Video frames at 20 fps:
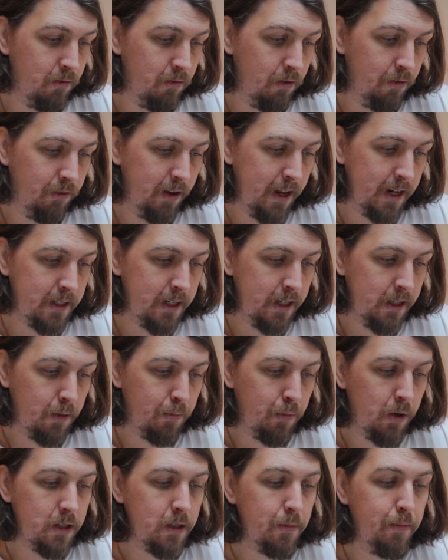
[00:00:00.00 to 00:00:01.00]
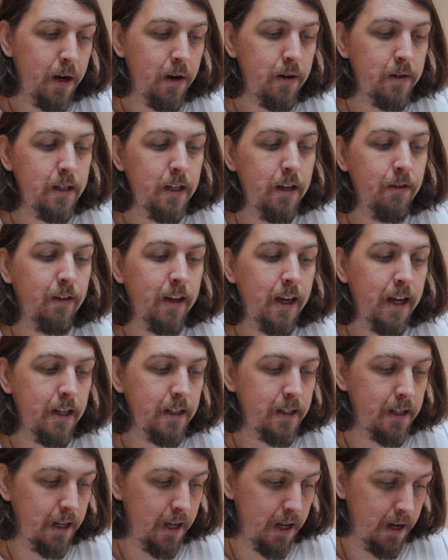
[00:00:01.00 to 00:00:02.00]
reflecting the prosperity of
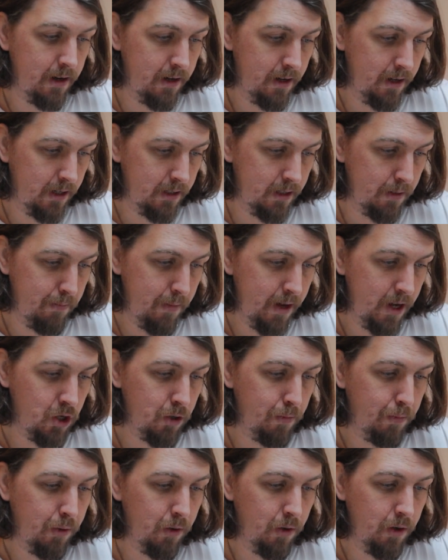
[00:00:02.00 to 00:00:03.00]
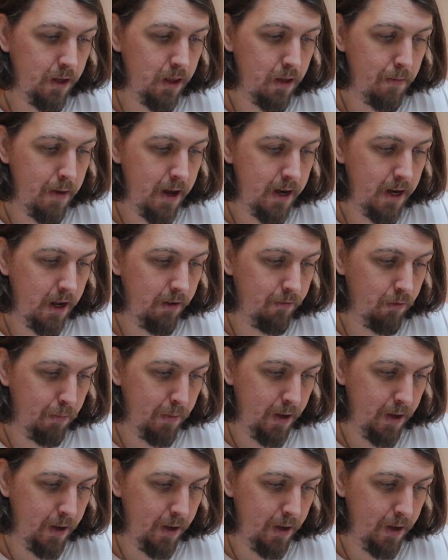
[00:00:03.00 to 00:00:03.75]
Kings Lynn as a major port in the medieval